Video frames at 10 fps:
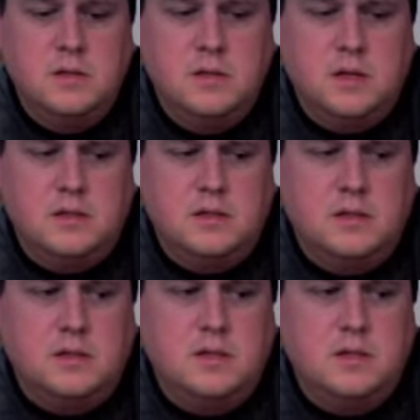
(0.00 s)
I
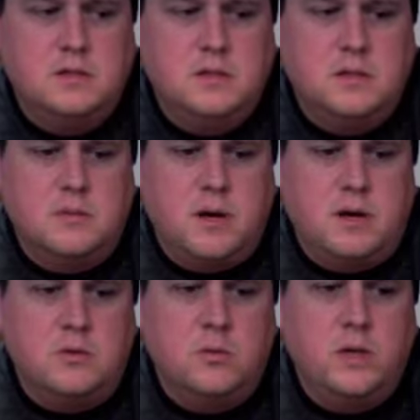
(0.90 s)
think he took about
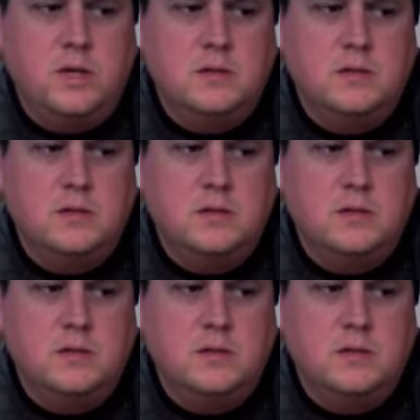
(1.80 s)
a week